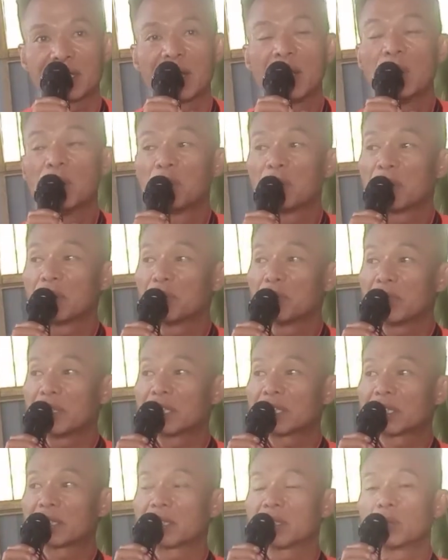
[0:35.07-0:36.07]
When
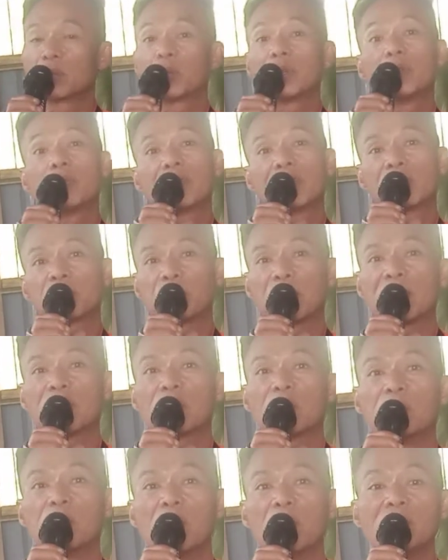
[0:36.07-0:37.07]
we speak of
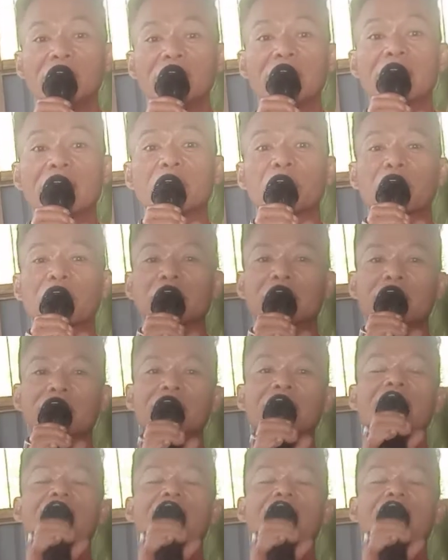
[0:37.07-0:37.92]
monolinguistic,